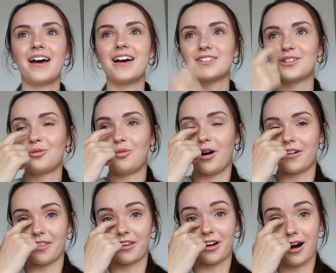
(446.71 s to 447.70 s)
had to
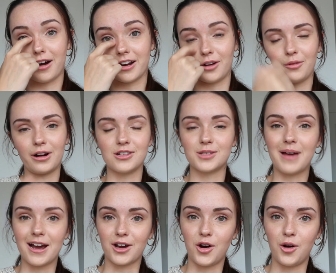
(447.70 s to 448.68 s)
water the garden when I was
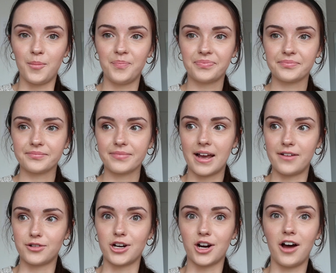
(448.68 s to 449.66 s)
back home
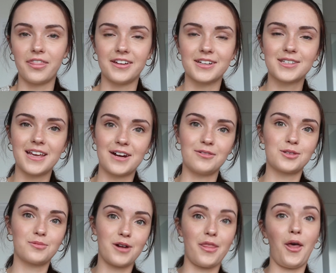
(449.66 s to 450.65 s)
after I got this, and I was
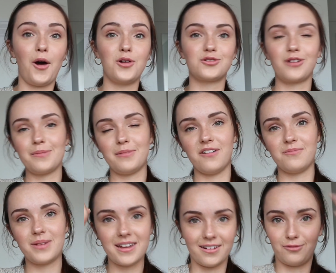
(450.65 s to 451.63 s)
spraying the hose right above
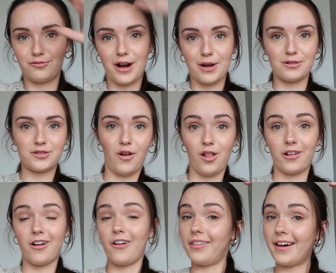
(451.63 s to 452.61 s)
me and rain was falling on the